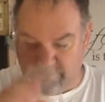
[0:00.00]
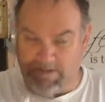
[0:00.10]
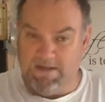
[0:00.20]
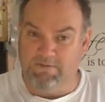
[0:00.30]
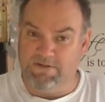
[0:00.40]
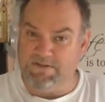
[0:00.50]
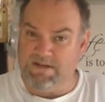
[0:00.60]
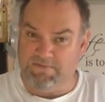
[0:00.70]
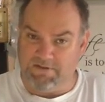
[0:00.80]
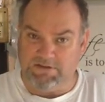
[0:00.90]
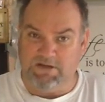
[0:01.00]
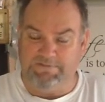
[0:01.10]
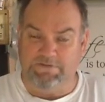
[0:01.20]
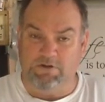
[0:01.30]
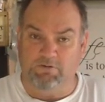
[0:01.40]
There is definitely a
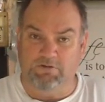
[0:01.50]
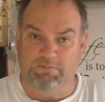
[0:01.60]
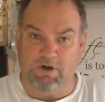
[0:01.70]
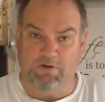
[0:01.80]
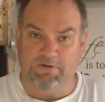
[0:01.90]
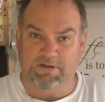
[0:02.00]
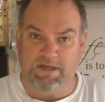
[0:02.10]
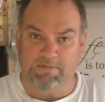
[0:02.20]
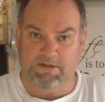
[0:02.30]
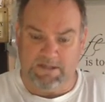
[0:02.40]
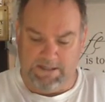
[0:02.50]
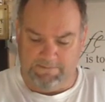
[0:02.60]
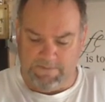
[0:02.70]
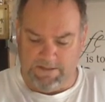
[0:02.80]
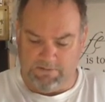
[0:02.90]
floral component coming there.
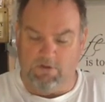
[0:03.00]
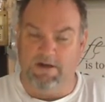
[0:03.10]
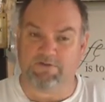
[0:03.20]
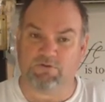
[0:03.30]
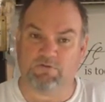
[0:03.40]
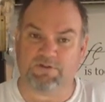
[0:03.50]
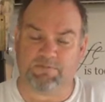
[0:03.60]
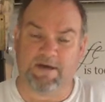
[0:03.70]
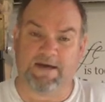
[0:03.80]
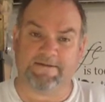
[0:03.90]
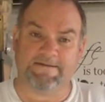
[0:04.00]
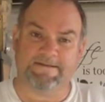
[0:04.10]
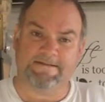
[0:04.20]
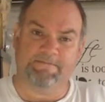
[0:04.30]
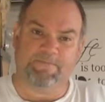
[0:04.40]
Now, Di talks about
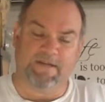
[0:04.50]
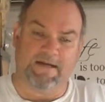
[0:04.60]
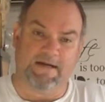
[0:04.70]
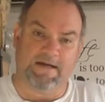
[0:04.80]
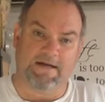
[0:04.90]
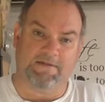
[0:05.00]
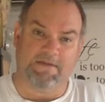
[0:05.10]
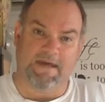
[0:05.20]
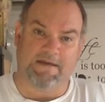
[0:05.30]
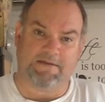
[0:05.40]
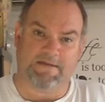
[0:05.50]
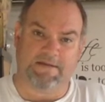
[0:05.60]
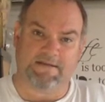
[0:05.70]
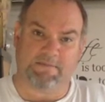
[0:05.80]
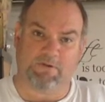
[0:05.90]
that
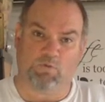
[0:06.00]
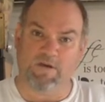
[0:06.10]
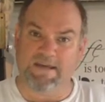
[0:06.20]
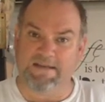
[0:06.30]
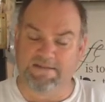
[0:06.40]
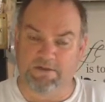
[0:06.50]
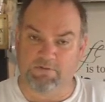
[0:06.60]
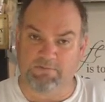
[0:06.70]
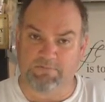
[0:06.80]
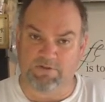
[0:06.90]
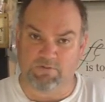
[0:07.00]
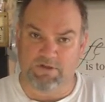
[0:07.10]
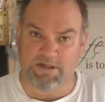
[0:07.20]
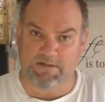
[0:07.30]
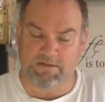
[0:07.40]
some of the weeds that are in
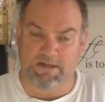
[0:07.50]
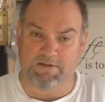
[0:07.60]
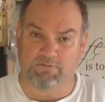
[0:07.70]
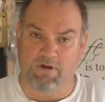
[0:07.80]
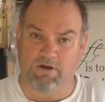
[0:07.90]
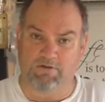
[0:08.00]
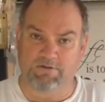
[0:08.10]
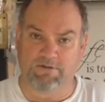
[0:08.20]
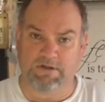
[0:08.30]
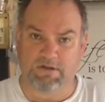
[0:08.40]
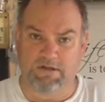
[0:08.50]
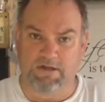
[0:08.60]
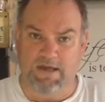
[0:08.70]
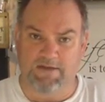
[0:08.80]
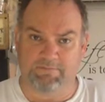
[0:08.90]
between the rows
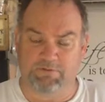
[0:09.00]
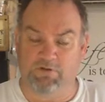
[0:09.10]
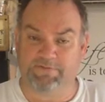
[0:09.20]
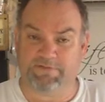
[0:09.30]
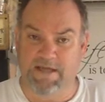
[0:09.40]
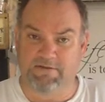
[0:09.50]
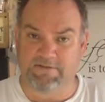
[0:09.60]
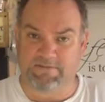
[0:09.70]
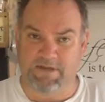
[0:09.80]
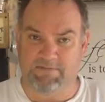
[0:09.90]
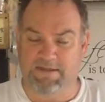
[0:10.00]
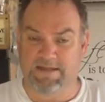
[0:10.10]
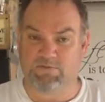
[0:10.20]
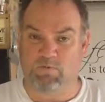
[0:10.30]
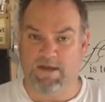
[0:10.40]
have blue flowers, and maybe
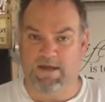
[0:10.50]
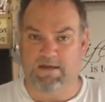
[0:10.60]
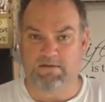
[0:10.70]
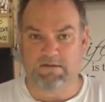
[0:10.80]
that's where